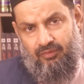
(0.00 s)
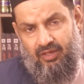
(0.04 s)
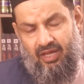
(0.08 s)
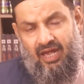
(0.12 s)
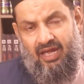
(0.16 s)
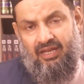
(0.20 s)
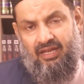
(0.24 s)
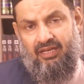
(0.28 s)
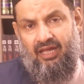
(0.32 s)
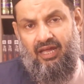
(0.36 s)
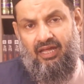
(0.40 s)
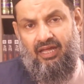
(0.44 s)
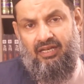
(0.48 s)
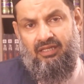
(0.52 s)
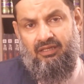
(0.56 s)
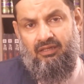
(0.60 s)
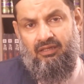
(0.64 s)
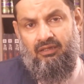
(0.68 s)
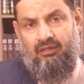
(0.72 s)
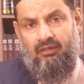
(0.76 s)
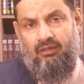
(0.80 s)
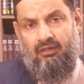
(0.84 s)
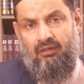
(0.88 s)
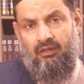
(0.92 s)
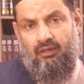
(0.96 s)
And
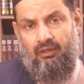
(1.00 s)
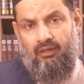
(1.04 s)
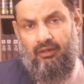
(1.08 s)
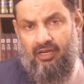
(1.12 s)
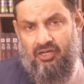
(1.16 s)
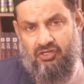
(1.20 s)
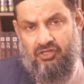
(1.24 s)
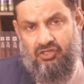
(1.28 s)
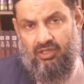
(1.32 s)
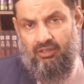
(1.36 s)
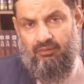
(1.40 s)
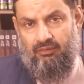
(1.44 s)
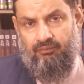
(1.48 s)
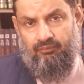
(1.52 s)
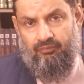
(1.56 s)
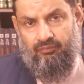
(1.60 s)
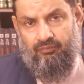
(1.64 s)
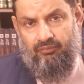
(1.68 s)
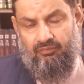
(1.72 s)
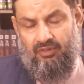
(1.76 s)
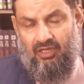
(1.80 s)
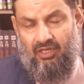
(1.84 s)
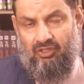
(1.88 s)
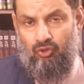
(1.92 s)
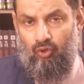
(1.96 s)
any nation
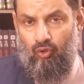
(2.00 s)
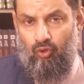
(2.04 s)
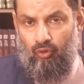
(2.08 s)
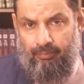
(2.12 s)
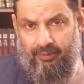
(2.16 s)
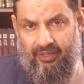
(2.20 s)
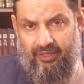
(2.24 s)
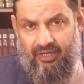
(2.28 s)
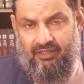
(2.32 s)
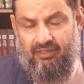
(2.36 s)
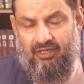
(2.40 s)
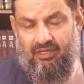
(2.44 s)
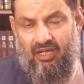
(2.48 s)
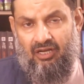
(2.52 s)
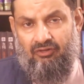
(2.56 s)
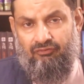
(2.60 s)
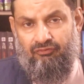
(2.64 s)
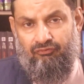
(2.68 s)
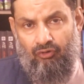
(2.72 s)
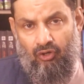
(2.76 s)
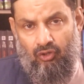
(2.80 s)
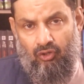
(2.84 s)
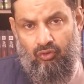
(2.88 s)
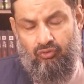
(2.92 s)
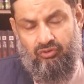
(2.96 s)
that obeyed and
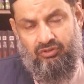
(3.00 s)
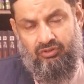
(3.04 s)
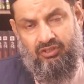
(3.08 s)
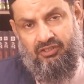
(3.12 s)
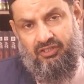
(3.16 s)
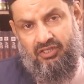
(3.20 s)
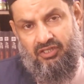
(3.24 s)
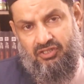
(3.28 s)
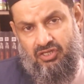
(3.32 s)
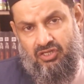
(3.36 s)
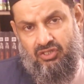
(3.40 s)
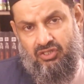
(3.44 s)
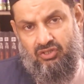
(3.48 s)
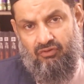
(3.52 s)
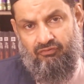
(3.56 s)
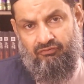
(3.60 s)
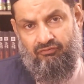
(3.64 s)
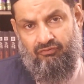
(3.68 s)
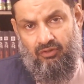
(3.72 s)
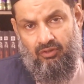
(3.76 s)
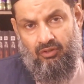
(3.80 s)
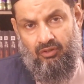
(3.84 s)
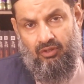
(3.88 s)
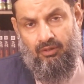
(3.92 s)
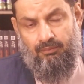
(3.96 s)
followed the teachings of
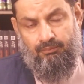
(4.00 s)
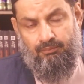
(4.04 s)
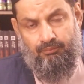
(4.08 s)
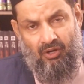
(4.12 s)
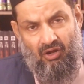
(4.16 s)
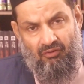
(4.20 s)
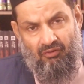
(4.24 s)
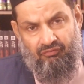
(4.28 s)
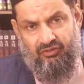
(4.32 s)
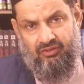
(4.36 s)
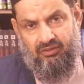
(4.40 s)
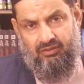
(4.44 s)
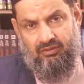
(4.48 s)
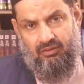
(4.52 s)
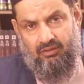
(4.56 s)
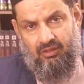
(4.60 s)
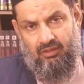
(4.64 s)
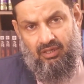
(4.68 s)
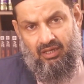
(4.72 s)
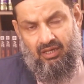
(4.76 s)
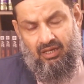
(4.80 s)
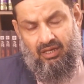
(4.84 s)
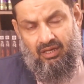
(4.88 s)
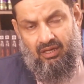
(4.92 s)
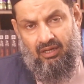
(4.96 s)
Prophet
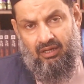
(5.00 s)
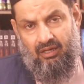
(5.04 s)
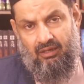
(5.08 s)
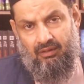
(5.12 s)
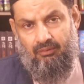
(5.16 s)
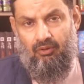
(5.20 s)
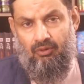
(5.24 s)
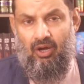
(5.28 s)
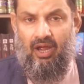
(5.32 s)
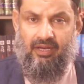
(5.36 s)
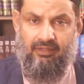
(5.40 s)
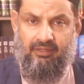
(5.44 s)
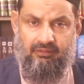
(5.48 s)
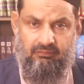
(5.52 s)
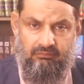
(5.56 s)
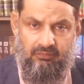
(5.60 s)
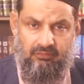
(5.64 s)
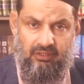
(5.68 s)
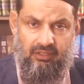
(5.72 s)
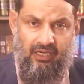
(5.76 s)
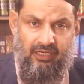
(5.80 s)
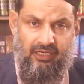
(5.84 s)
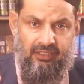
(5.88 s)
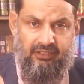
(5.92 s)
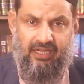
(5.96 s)
and
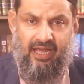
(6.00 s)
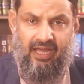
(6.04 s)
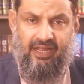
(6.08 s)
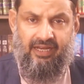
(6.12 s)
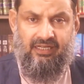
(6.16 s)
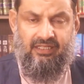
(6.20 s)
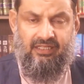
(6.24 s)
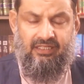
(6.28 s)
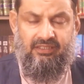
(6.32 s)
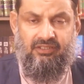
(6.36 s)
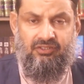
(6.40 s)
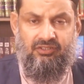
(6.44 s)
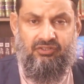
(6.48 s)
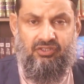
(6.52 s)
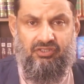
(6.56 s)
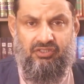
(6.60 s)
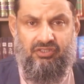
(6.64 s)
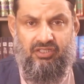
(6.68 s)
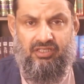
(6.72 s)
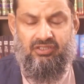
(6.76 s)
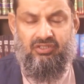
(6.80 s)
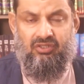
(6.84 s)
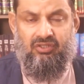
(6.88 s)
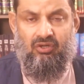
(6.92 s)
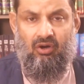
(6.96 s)
indirectly the
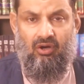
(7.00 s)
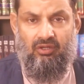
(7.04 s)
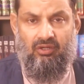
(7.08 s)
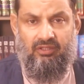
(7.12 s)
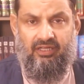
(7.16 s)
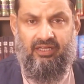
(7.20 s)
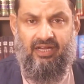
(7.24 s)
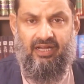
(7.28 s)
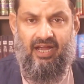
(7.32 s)
teachings or the